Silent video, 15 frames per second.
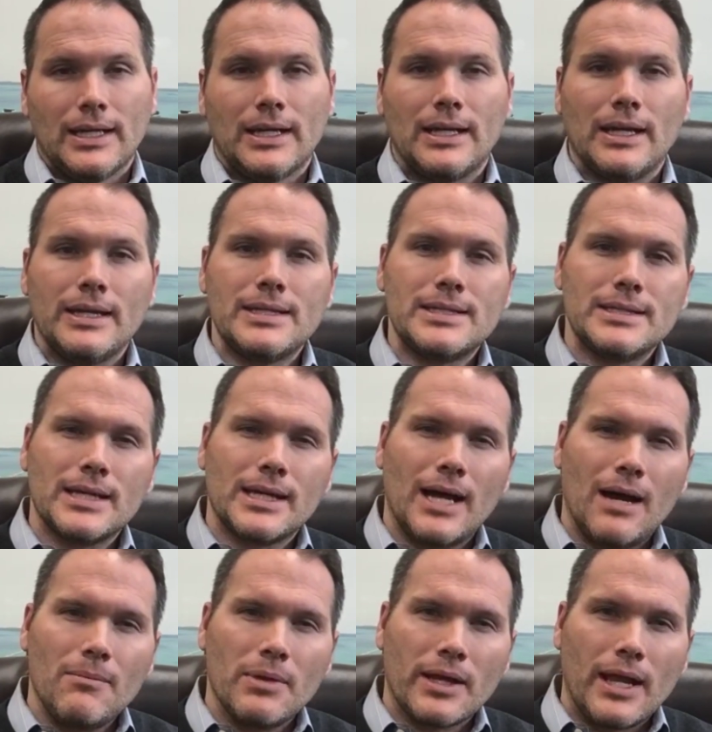Now, this is a
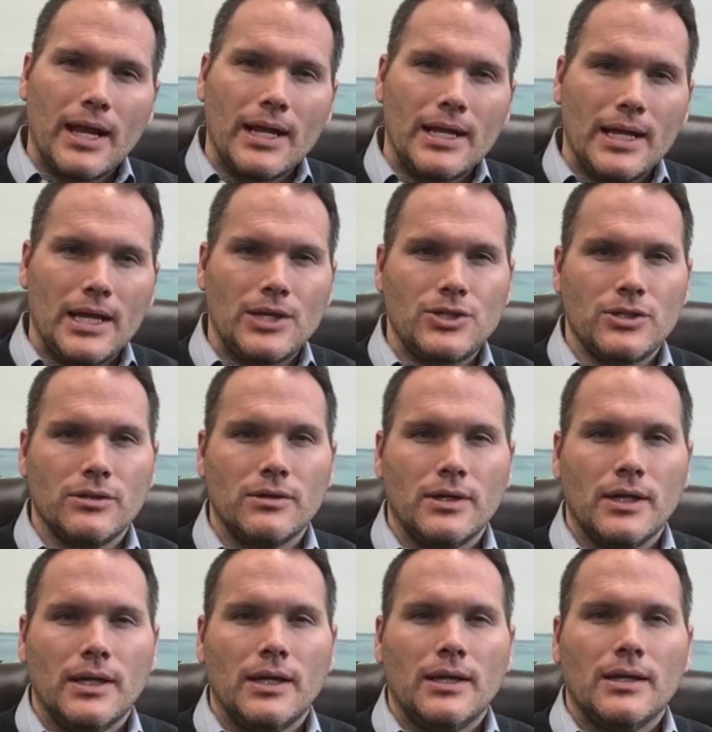complicated issue.
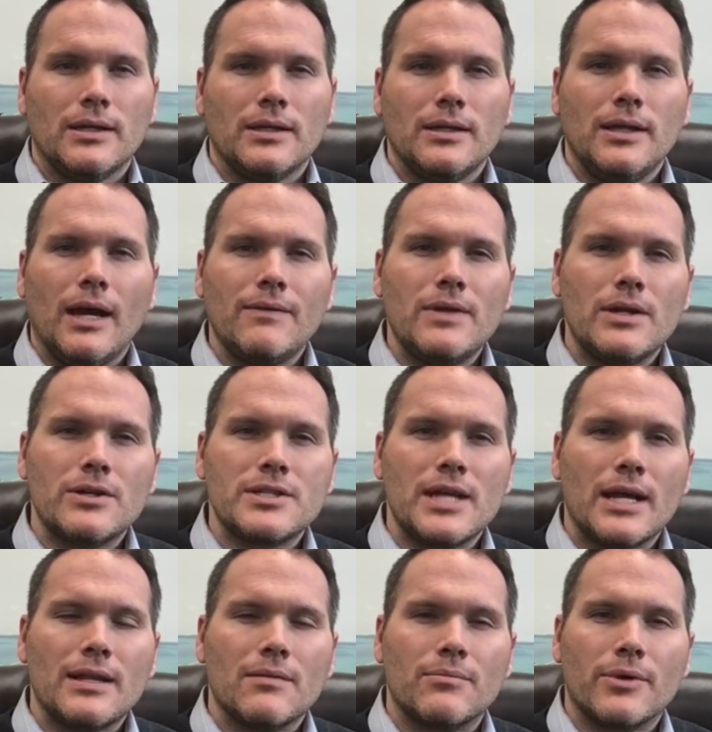You have to
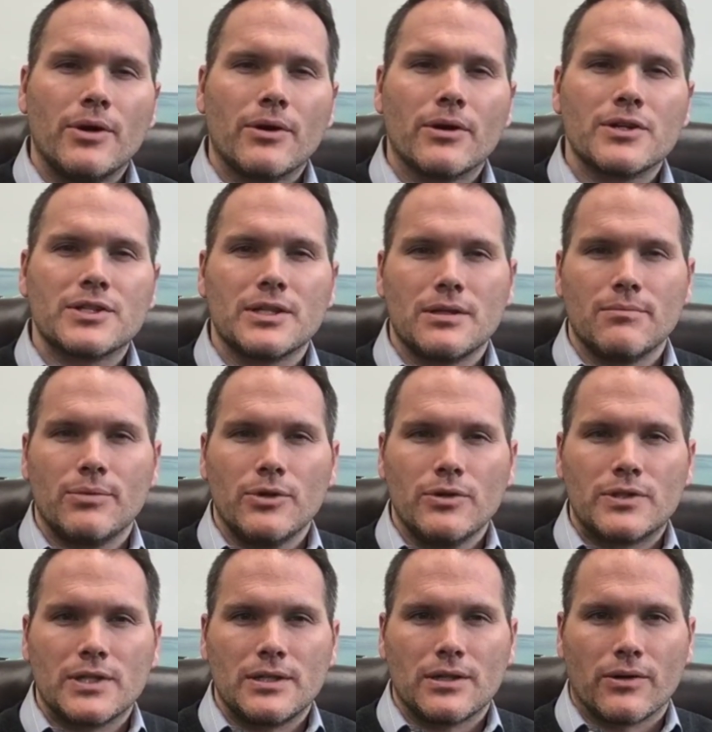understand that brokers are the
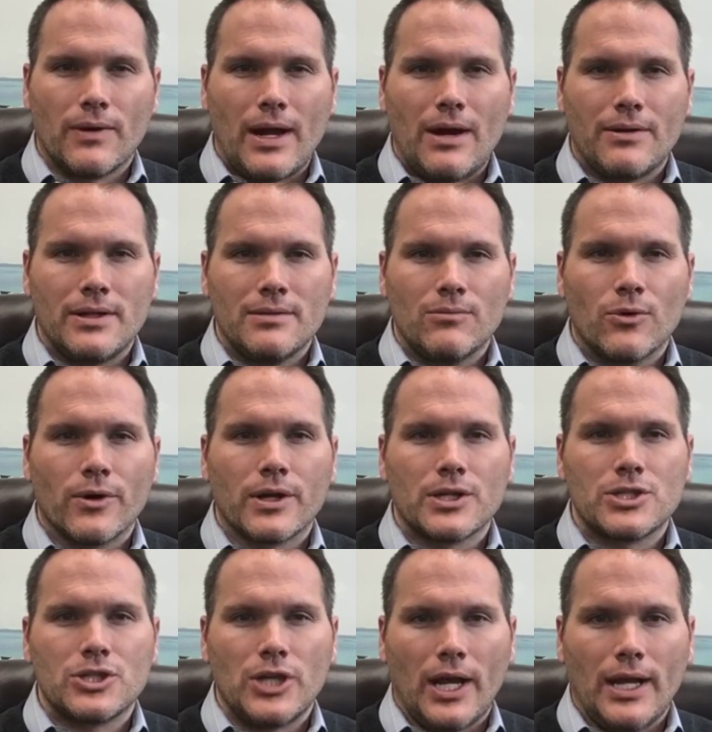boots on the ground in the
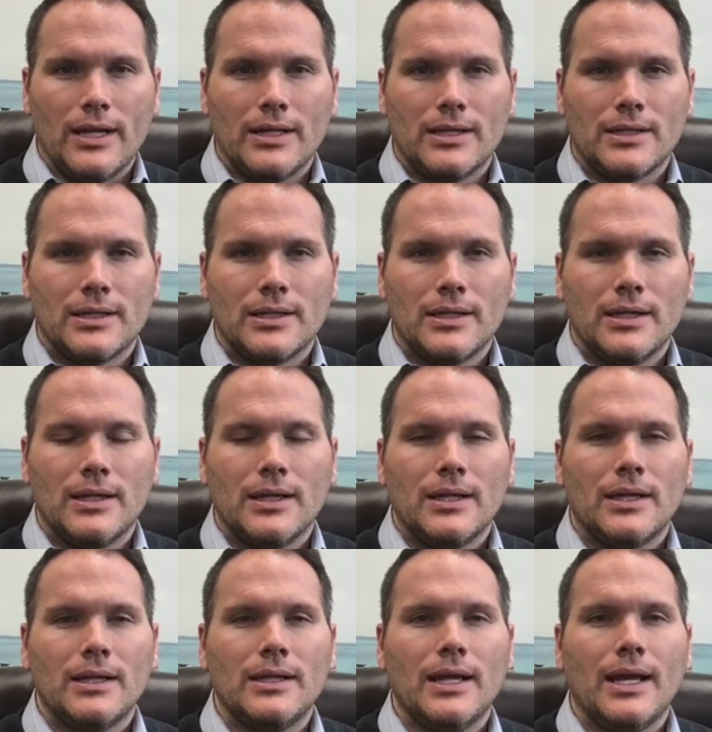mortgage chain.
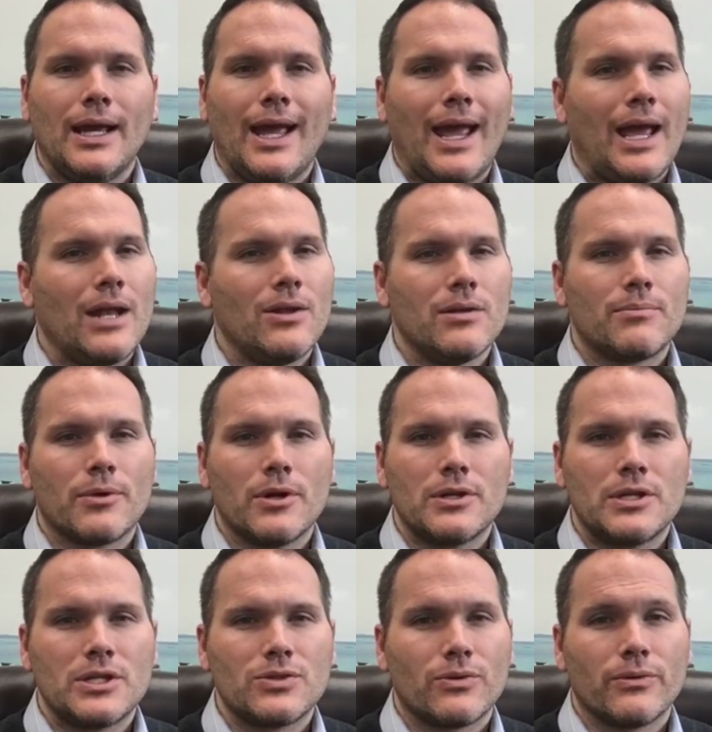They handle a
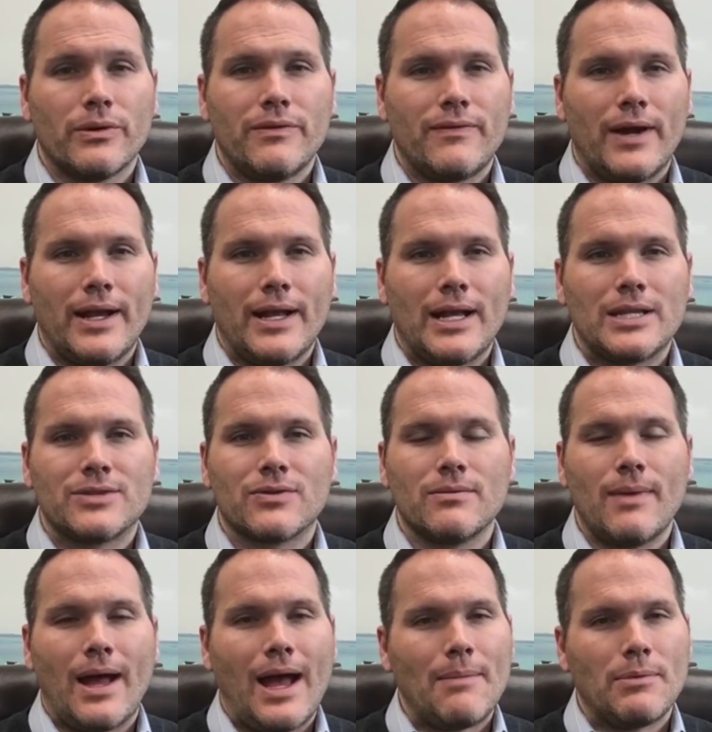purchase or refinance
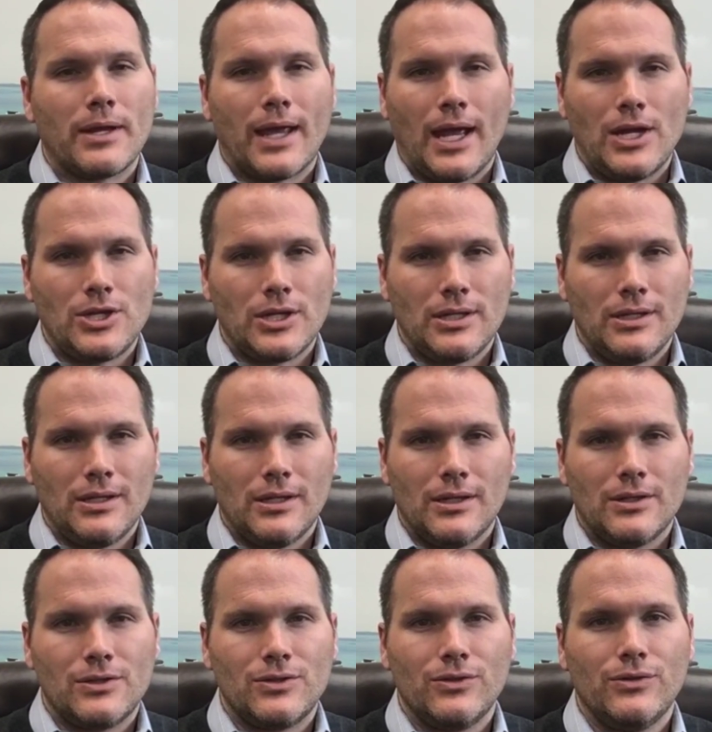from application
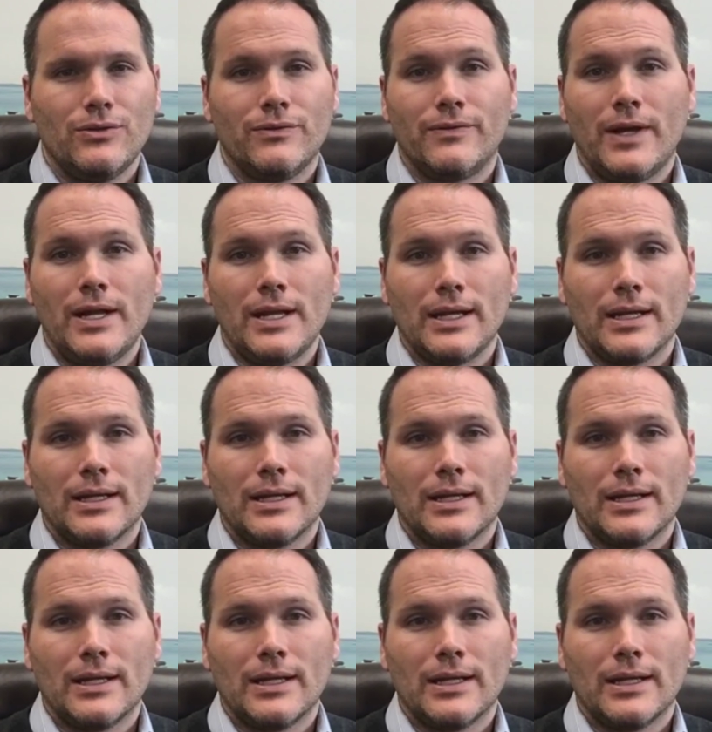to funding.